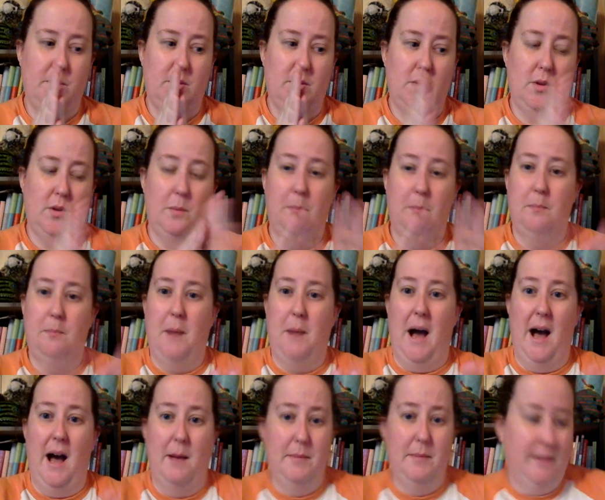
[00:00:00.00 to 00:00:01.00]
the
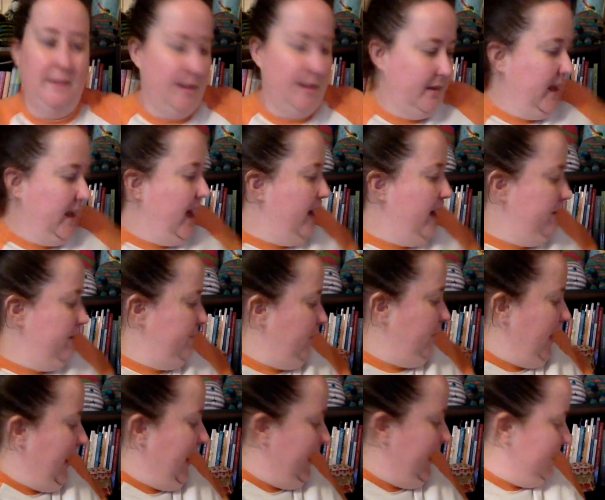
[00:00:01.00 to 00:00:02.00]
bombs that they have for
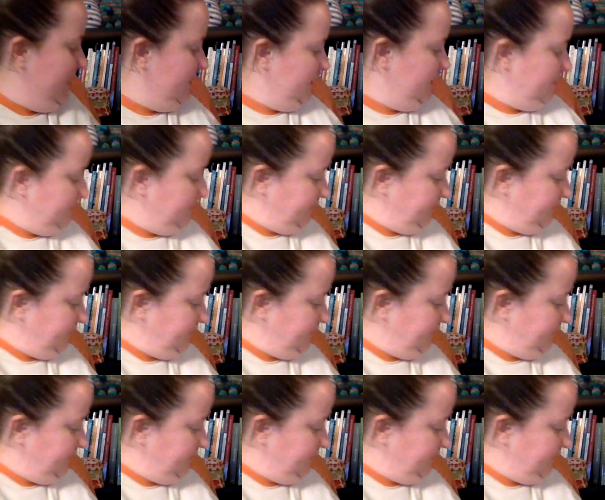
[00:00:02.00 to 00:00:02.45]
hands.